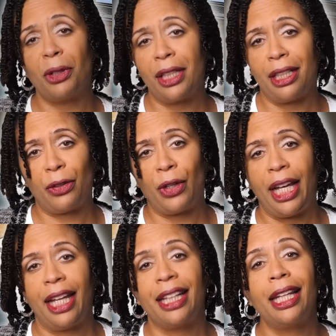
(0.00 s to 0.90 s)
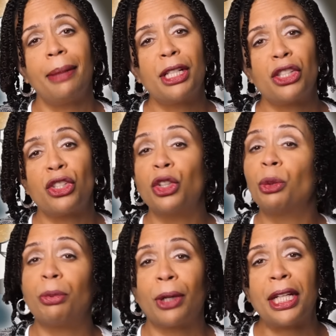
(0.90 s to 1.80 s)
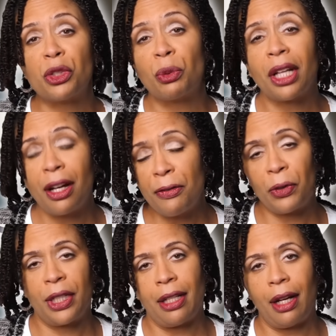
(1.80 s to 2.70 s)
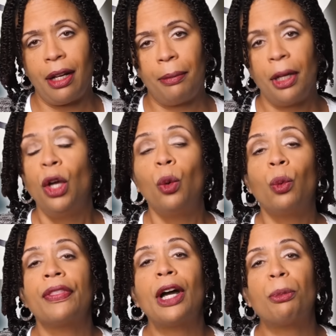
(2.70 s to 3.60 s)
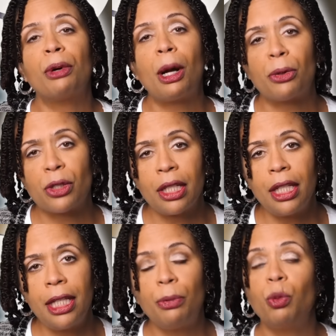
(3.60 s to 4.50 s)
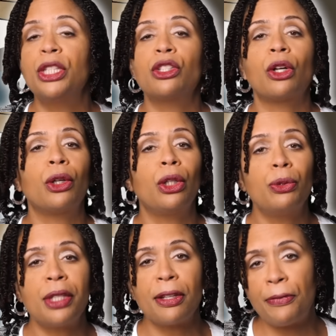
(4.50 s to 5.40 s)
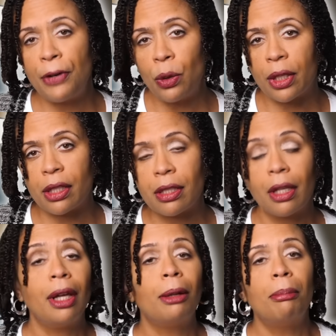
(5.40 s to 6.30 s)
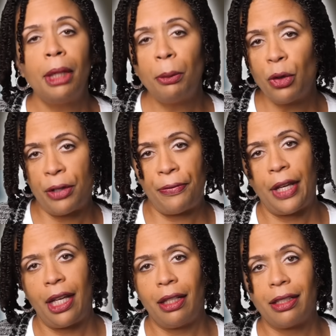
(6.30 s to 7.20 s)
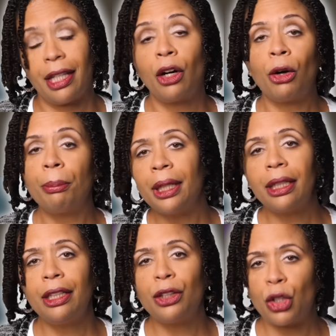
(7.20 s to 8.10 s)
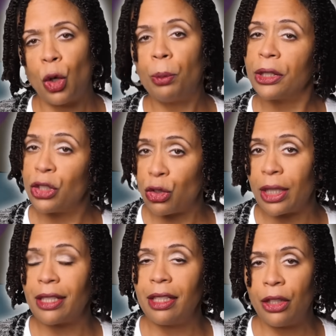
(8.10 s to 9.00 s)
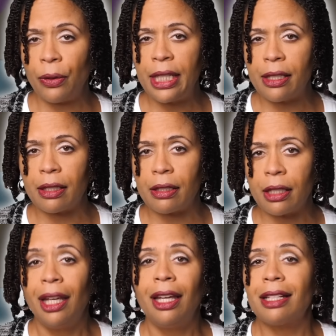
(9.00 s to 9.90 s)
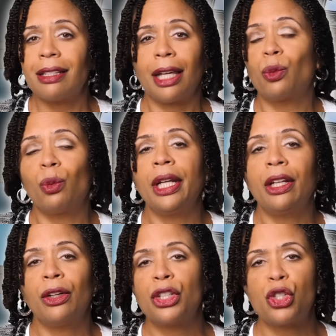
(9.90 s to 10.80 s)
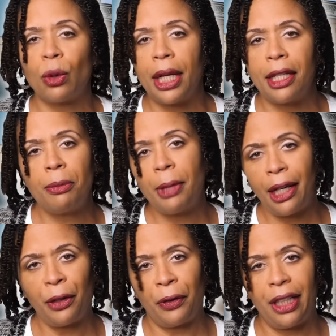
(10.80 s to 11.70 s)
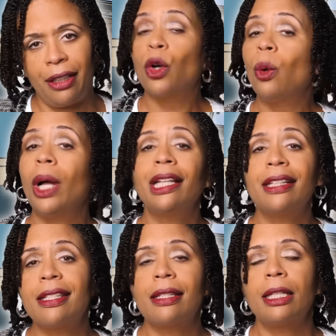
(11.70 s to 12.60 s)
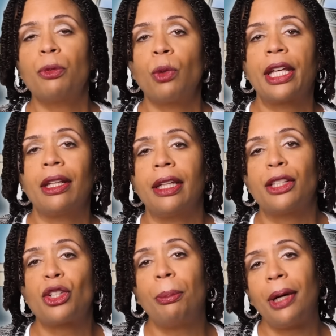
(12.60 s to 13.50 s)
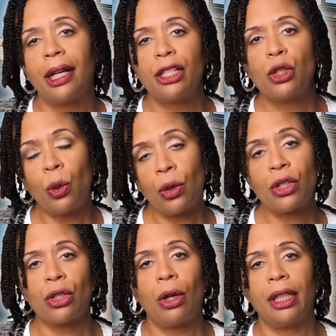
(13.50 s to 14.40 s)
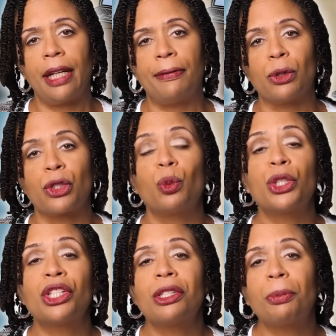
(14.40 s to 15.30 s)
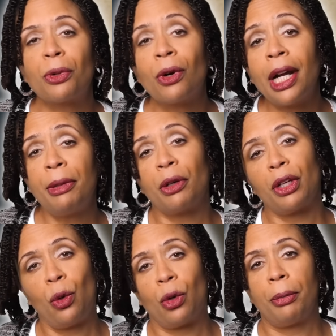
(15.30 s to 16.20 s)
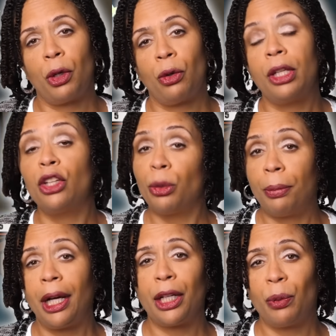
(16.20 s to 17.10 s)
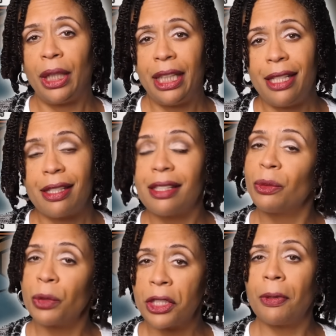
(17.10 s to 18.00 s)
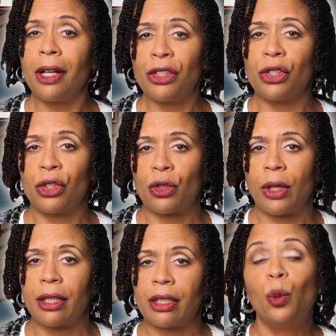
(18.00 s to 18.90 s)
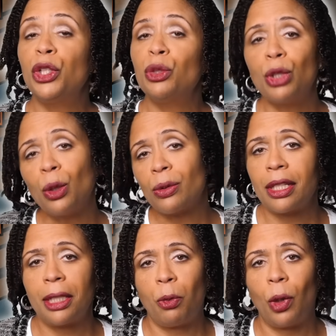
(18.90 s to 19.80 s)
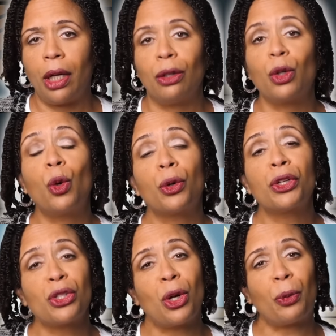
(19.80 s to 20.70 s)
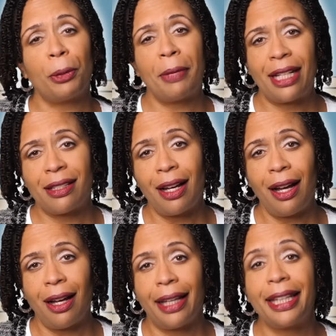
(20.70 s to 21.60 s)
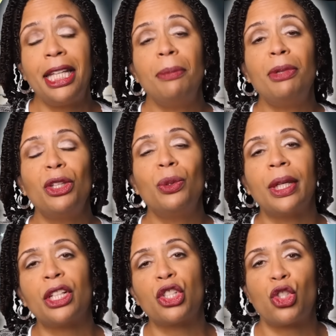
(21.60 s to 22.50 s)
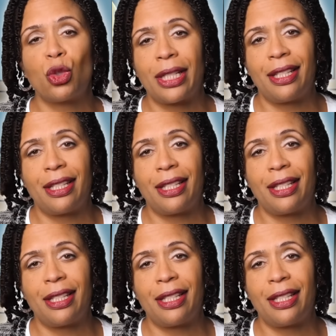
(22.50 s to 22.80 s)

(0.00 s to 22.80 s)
on the other hand, limits your brain's recovery time. Without proper sleep, we start losing focus, memory fades, and our ability to cope with stress decreases. It's like running on a drained battery. Quality sleep regulates our body's cortisol levels, which is the primary hormone your body releases in response to stress. When you don't sleep well, cortisol remains high, keeping you in a stress